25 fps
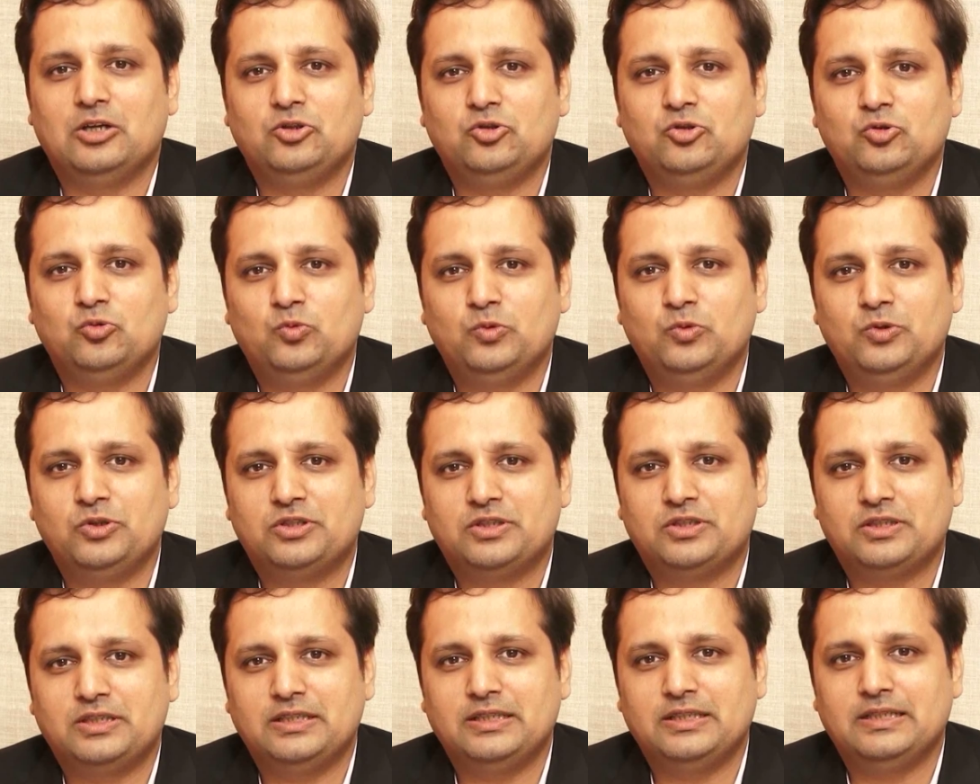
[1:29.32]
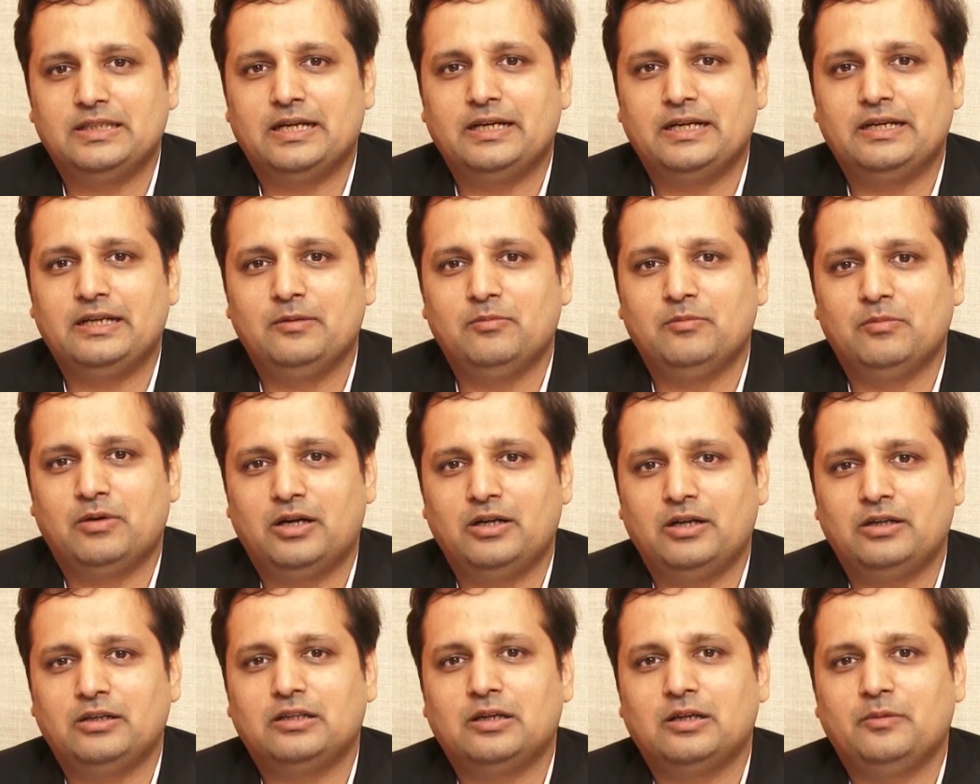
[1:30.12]
you would see that
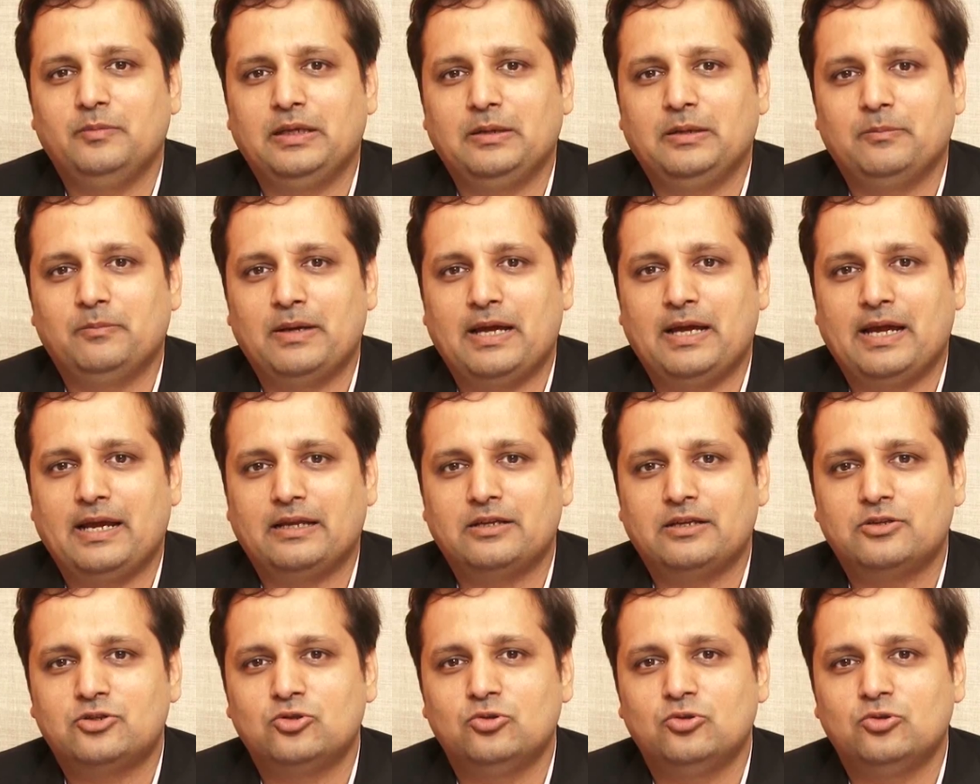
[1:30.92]
demand coming back.